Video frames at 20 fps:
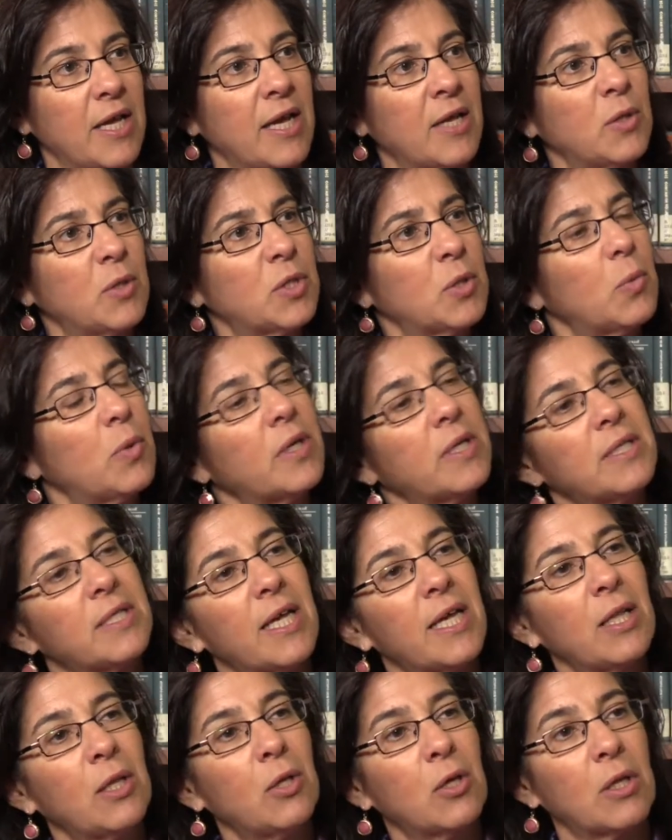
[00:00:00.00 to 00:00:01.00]
And so what does
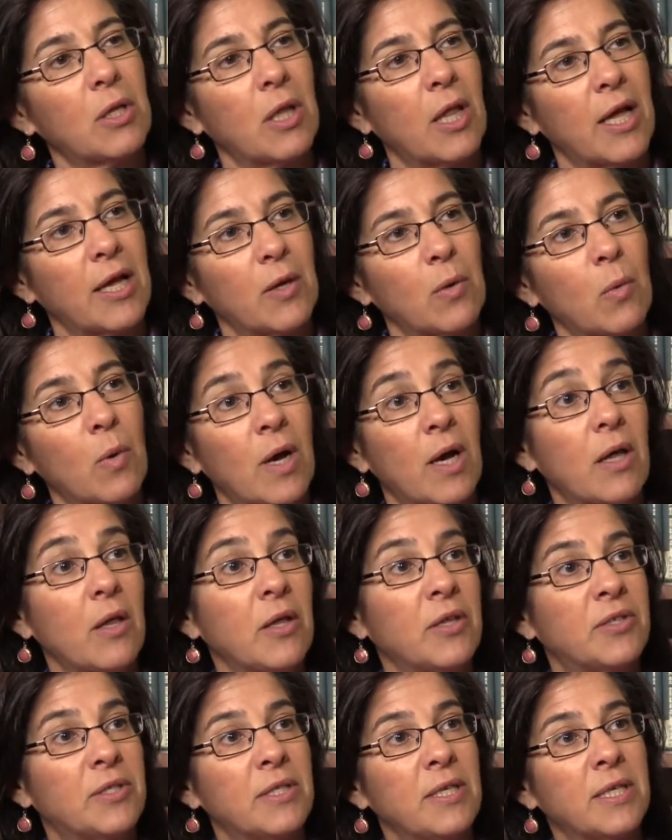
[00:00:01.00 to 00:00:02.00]
that look like? Well,
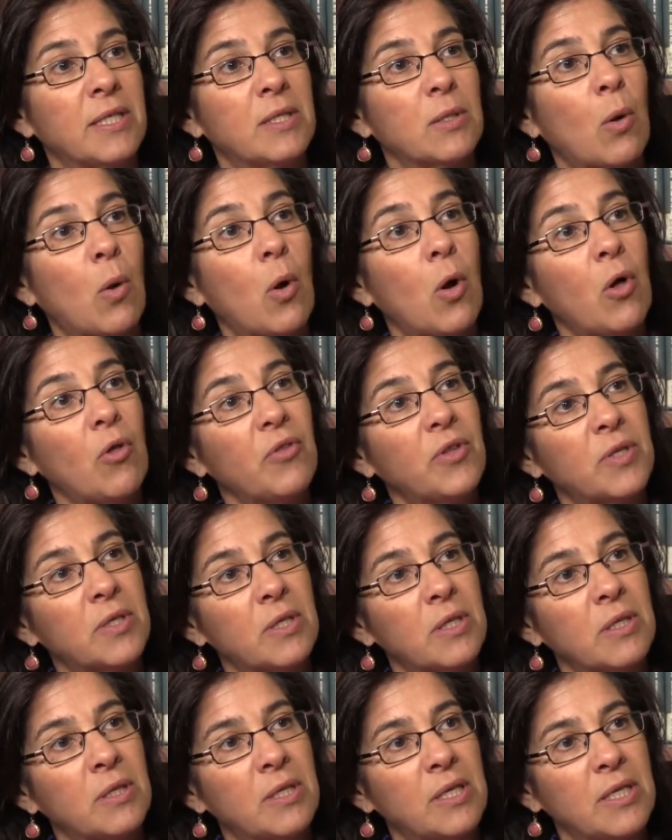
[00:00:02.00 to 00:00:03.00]
it's, it's all
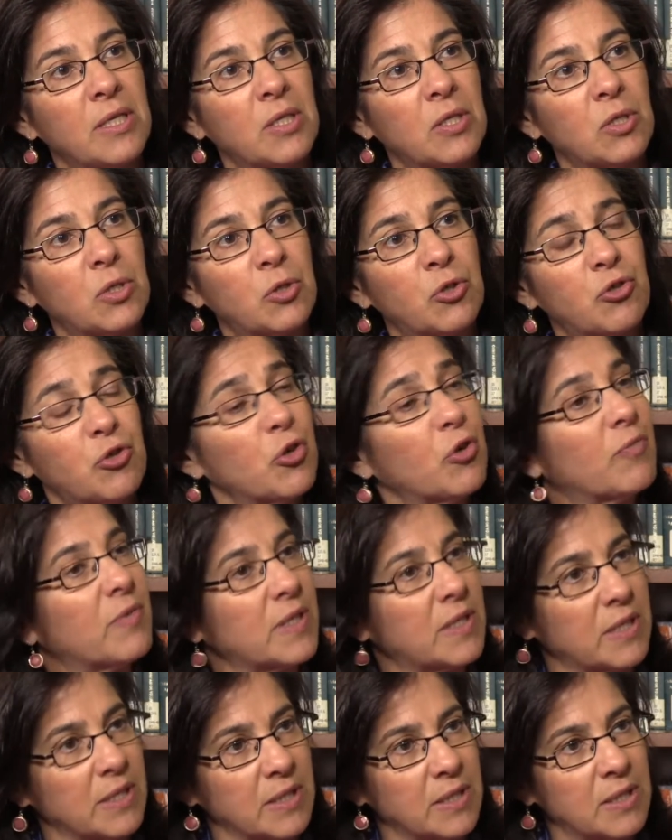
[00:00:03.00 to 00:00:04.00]
this, these
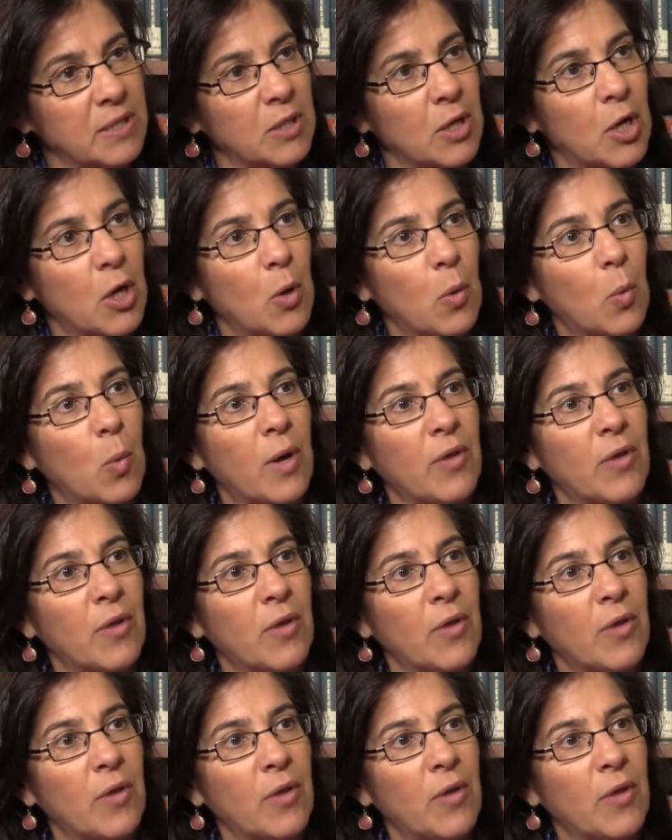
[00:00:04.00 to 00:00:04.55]
services, mm-hmm.